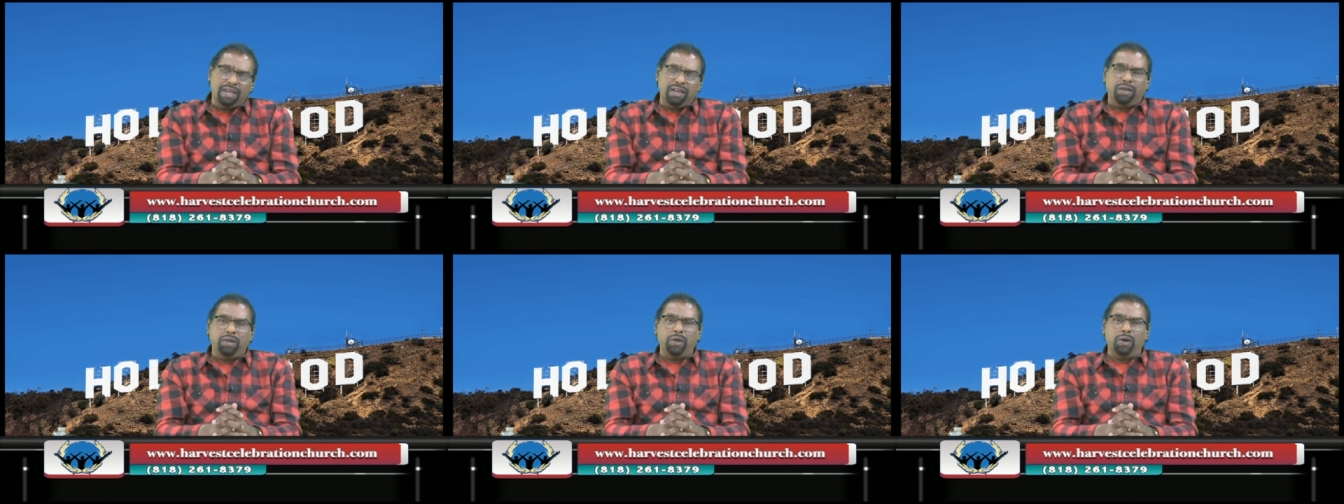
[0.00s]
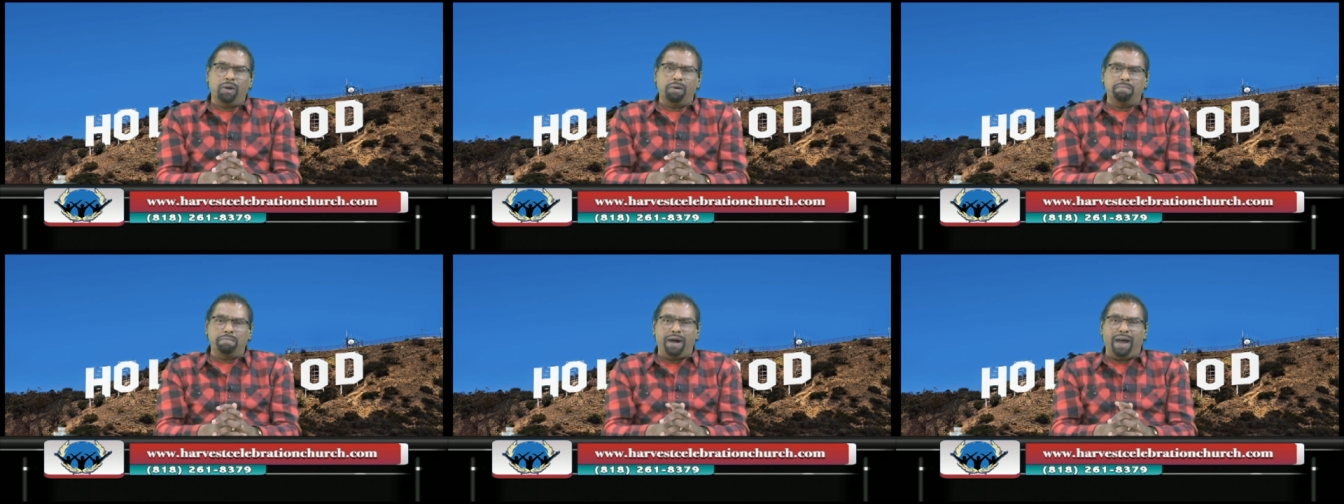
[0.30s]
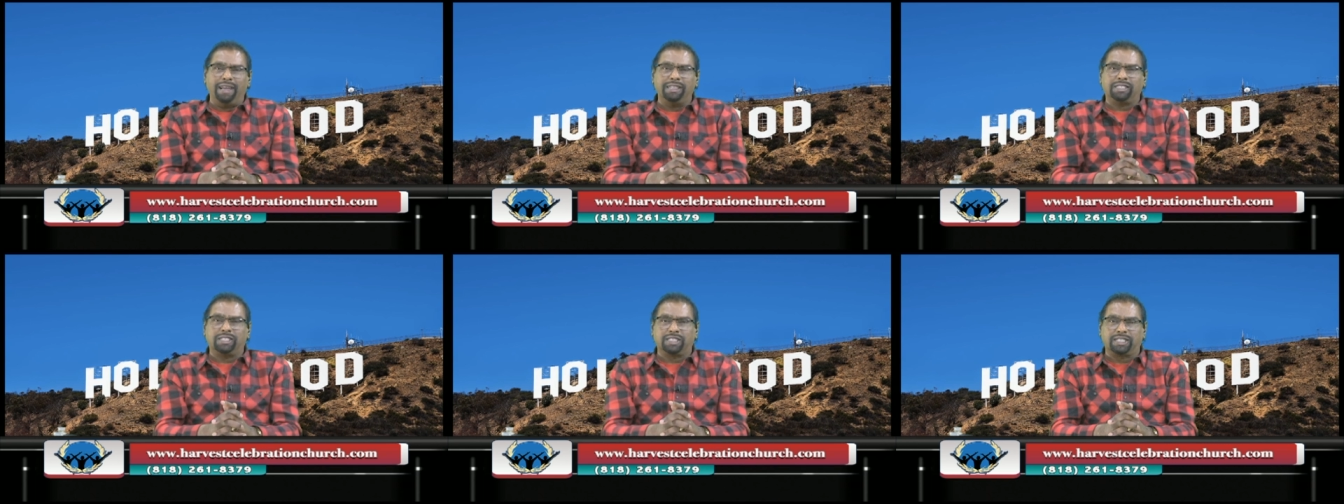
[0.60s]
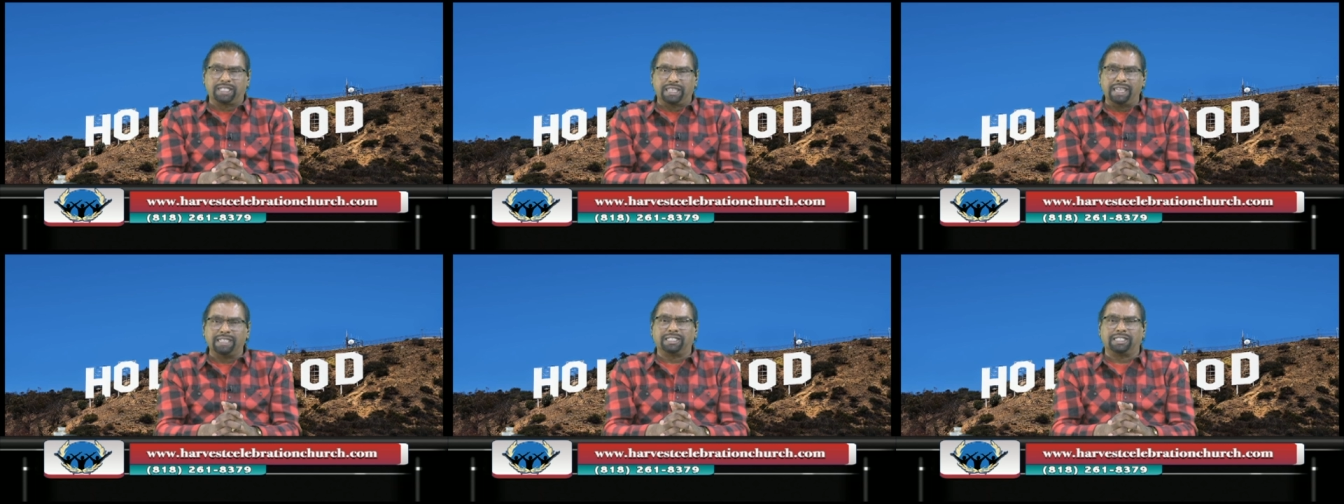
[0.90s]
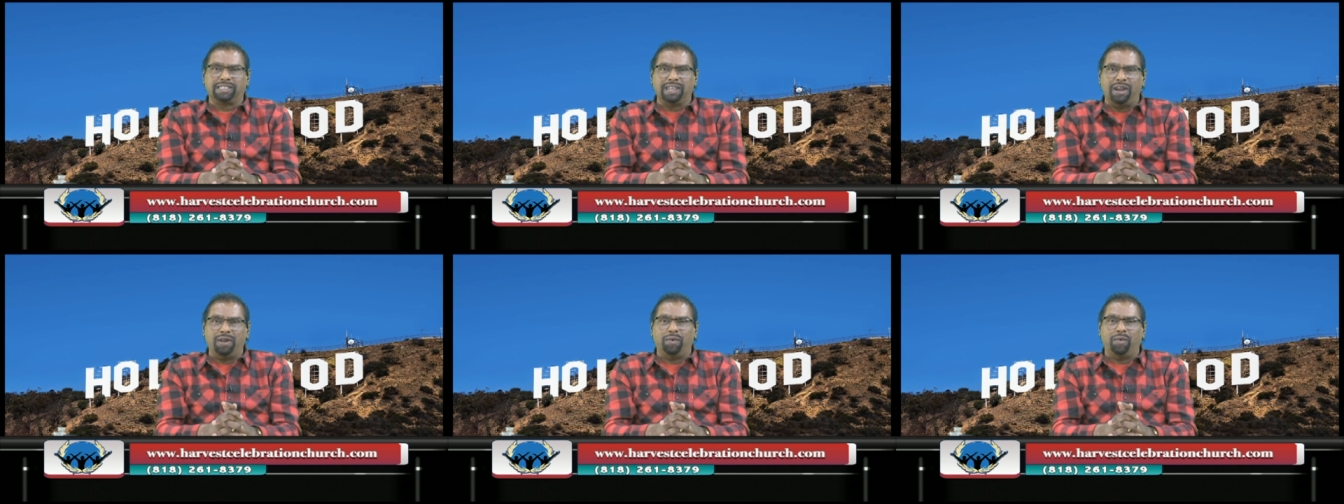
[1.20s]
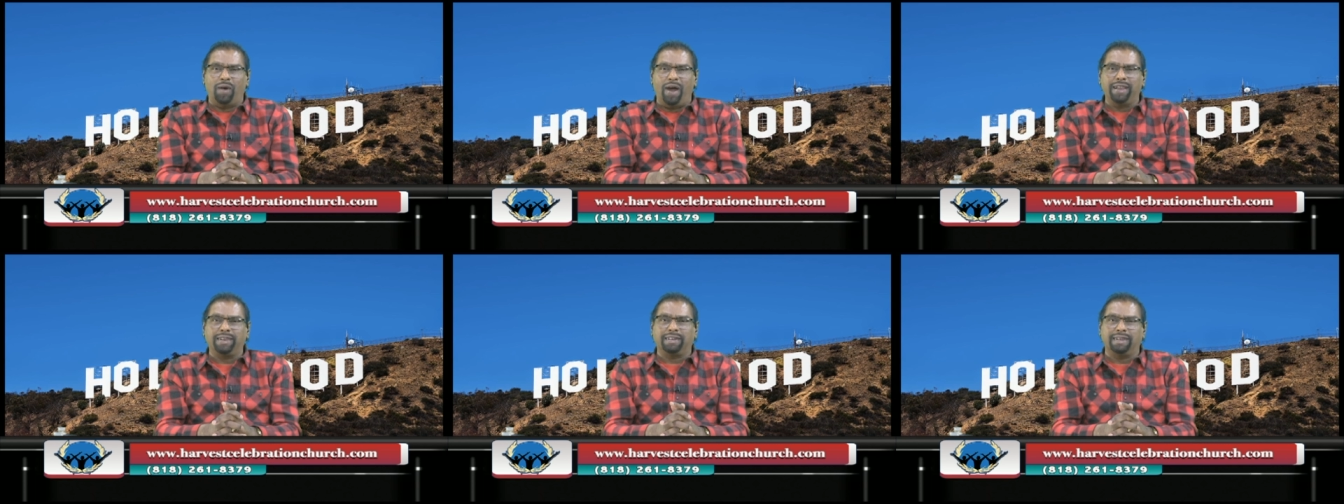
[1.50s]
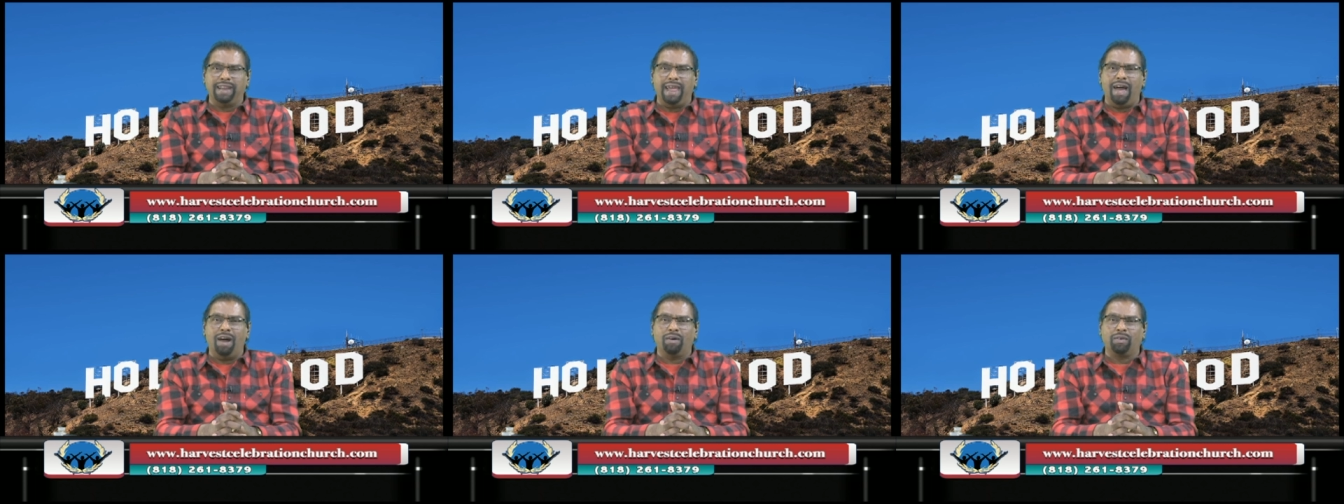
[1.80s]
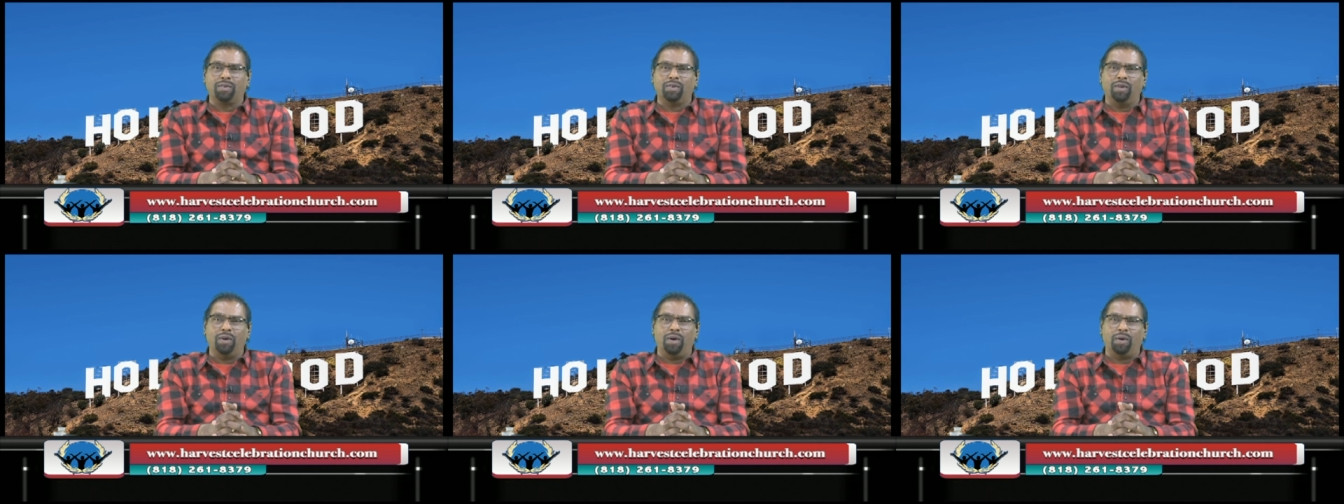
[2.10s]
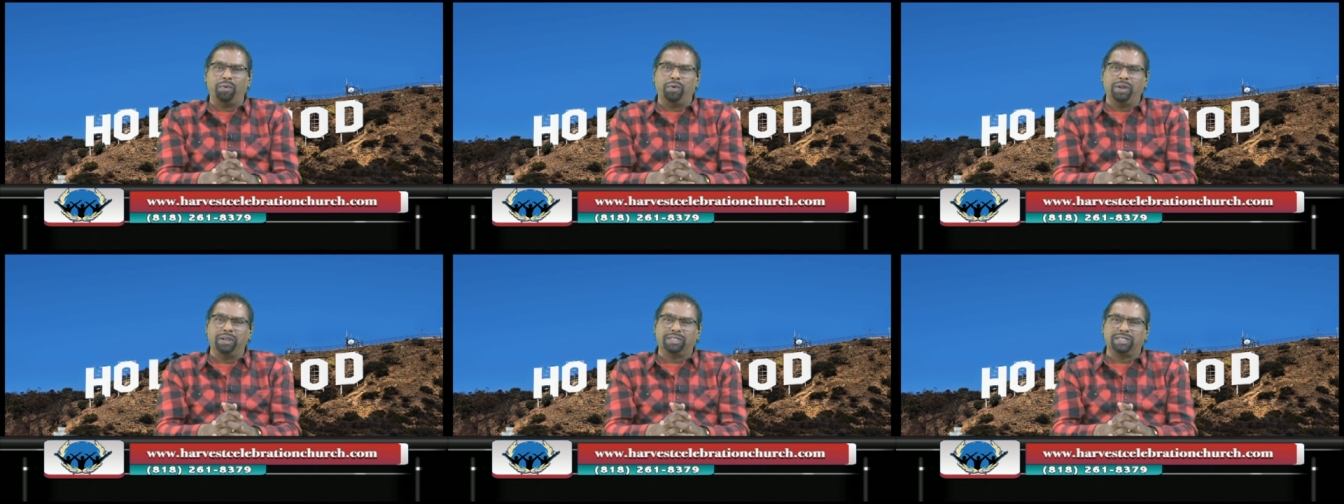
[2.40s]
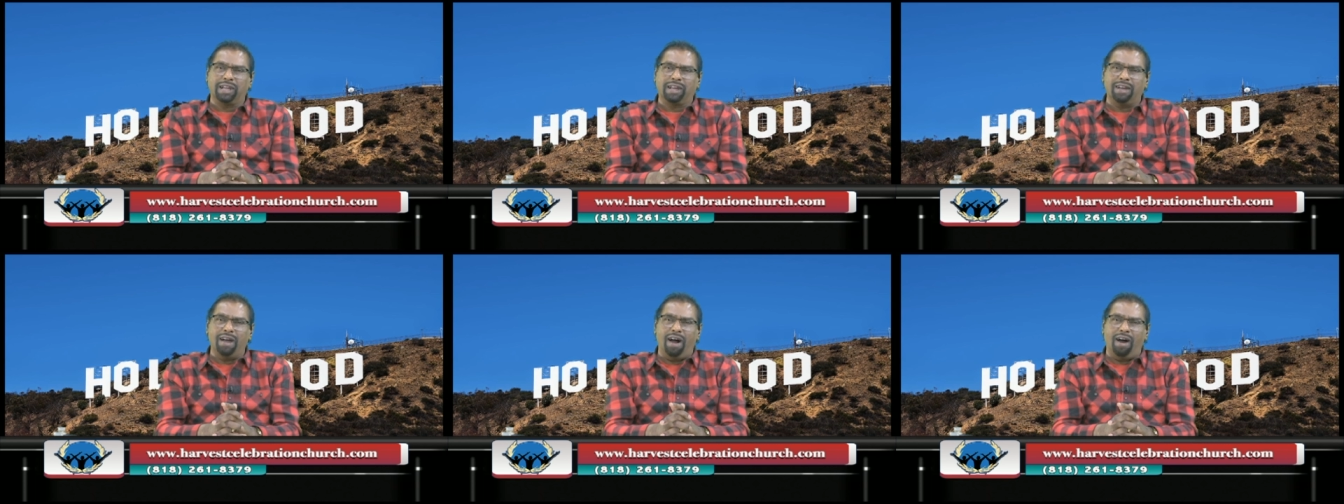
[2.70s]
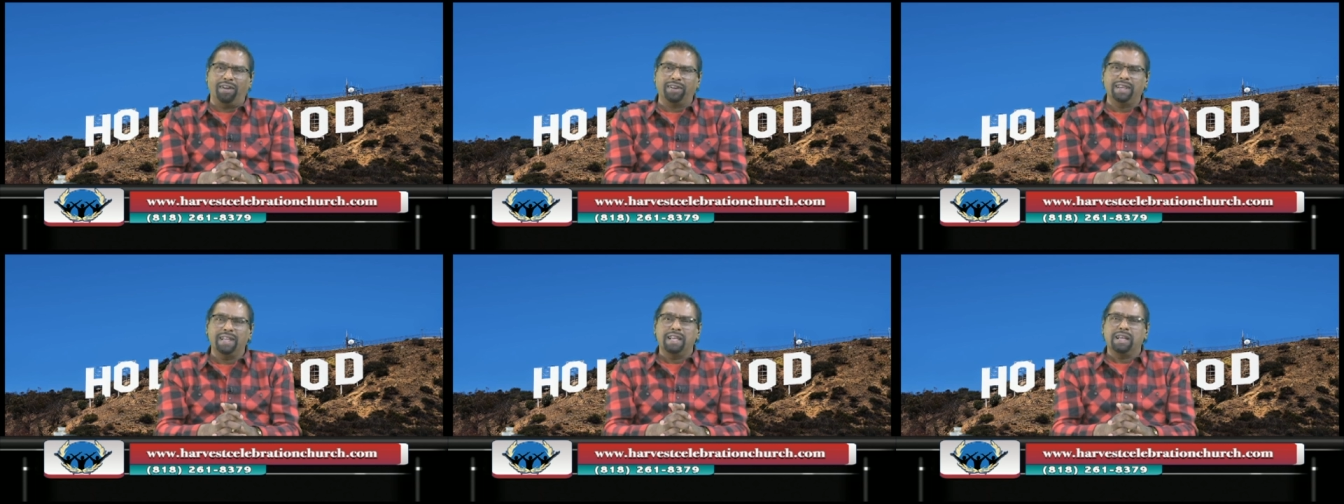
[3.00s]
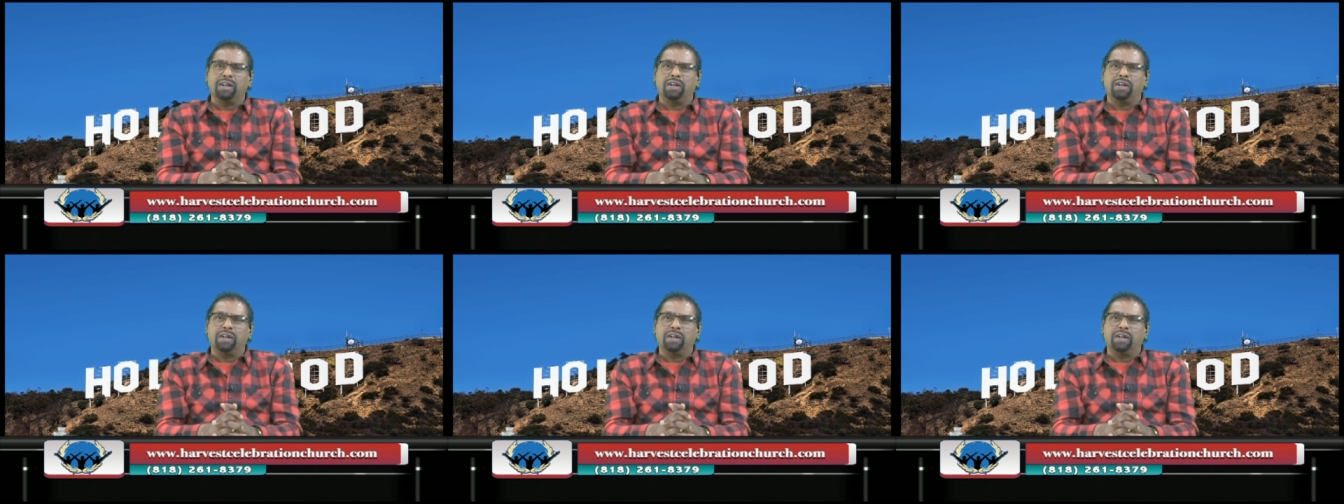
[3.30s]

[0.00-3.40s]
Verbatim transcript: You're my sister right now. Glory to God.